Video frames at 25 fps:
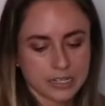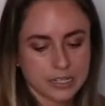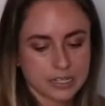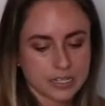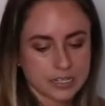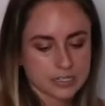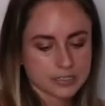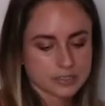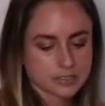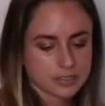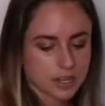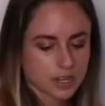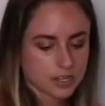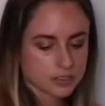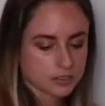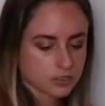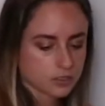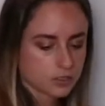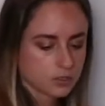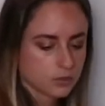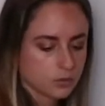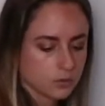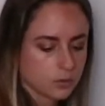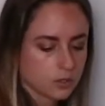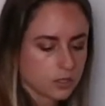It is not
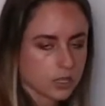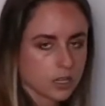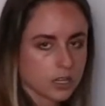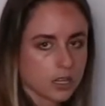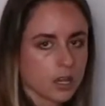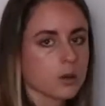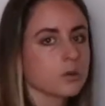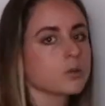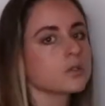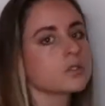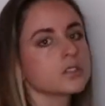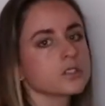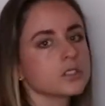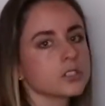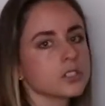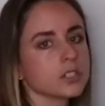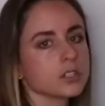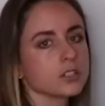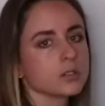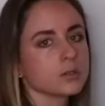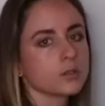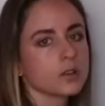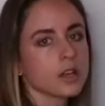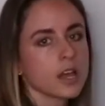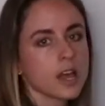too close to
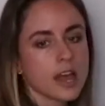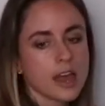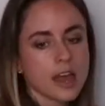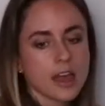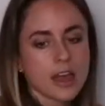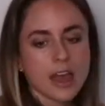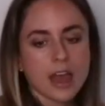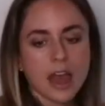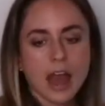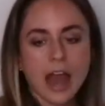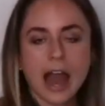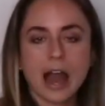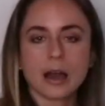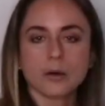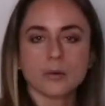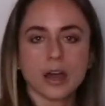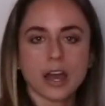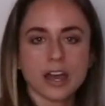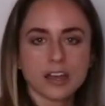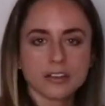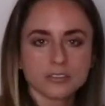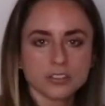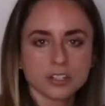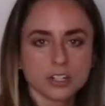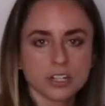you.
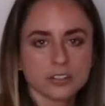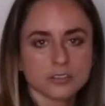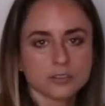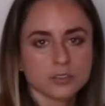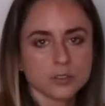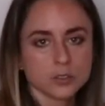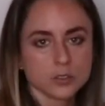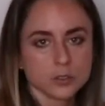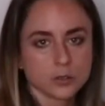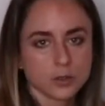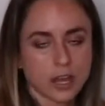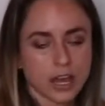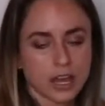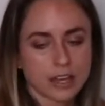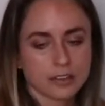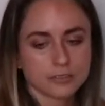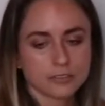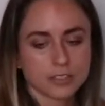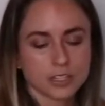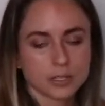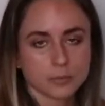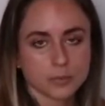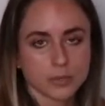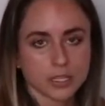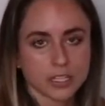However, if you do have
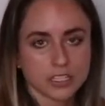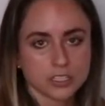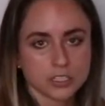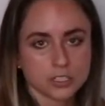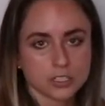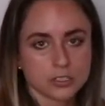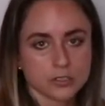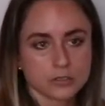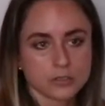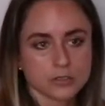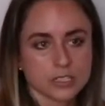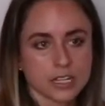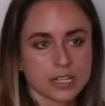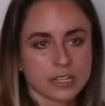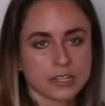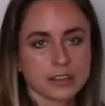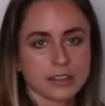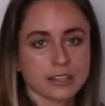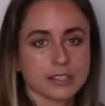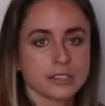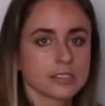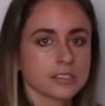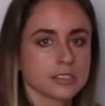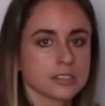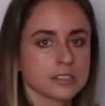hip issues and
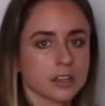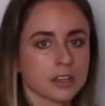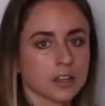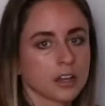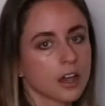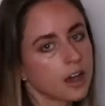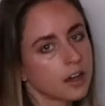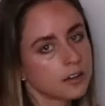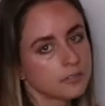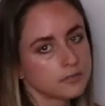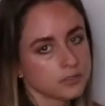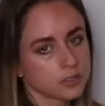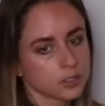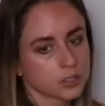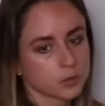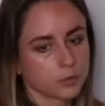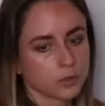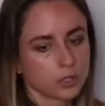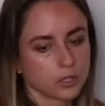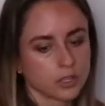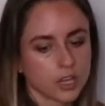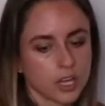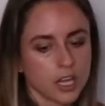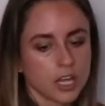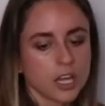this is
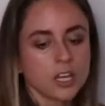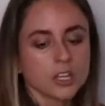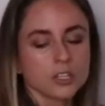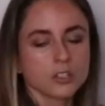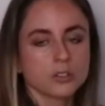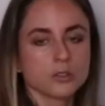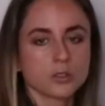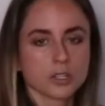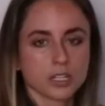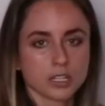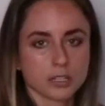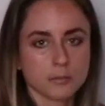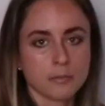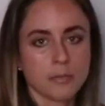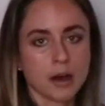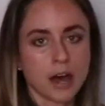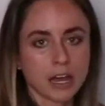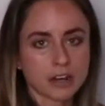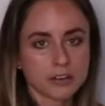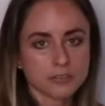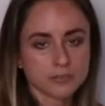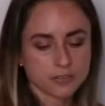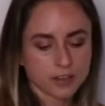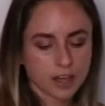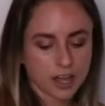uncomfortable, you can
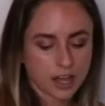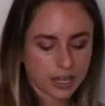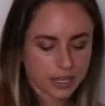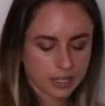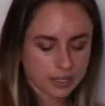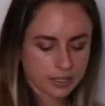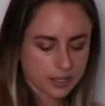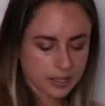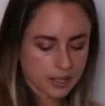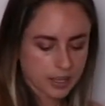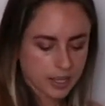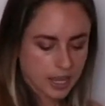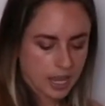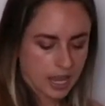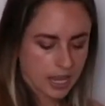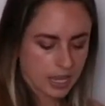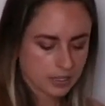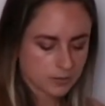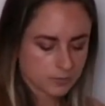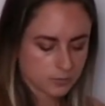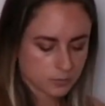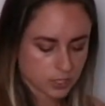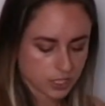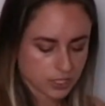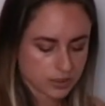modify
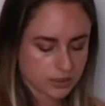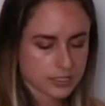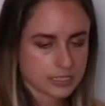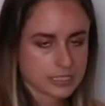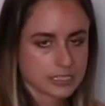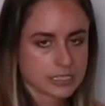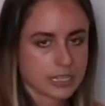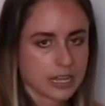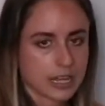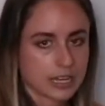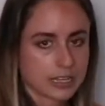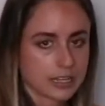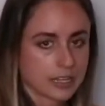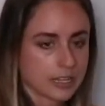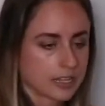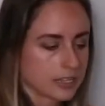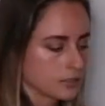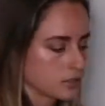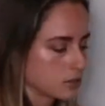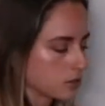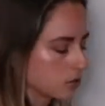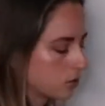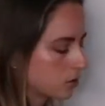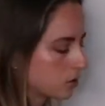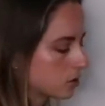and bring this leg in
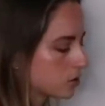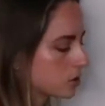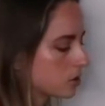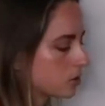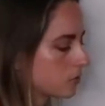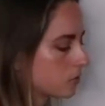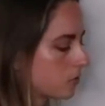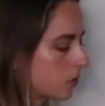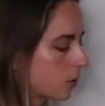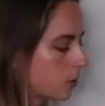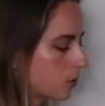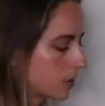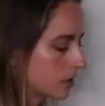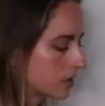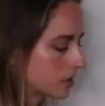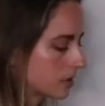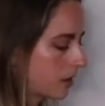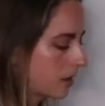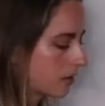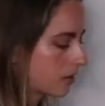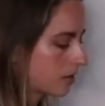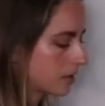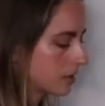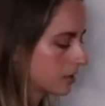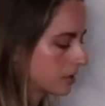so you can just focus
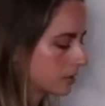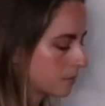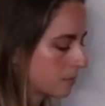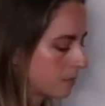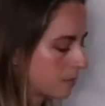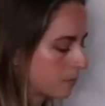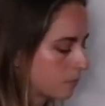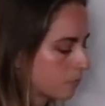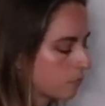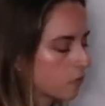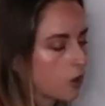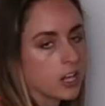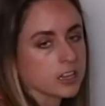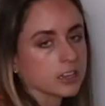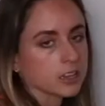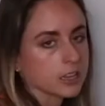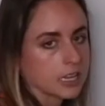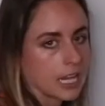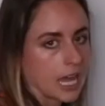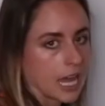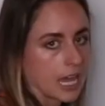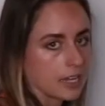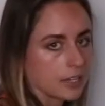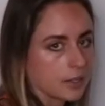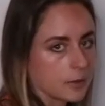on this front
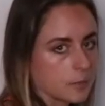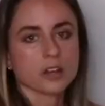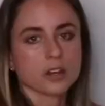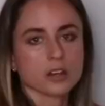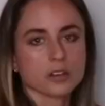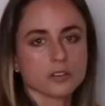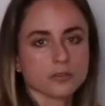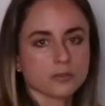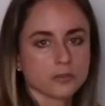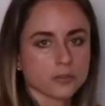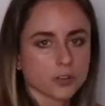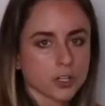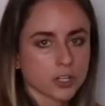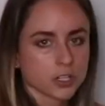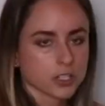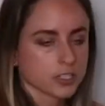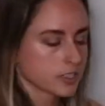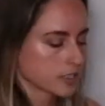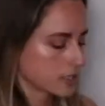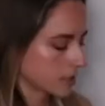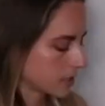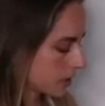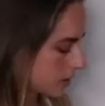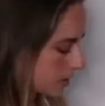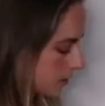leg.
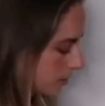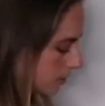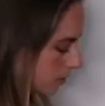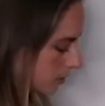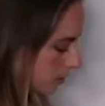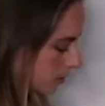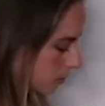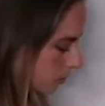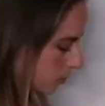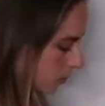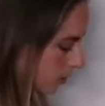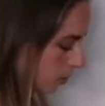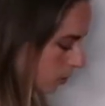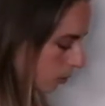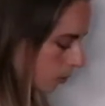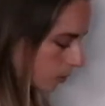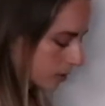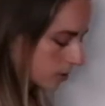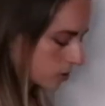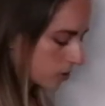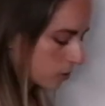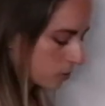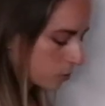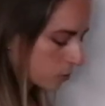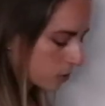First, we're going
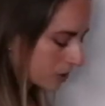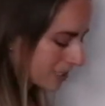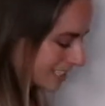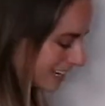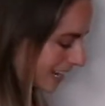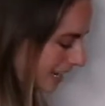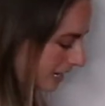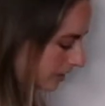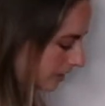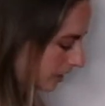to pretend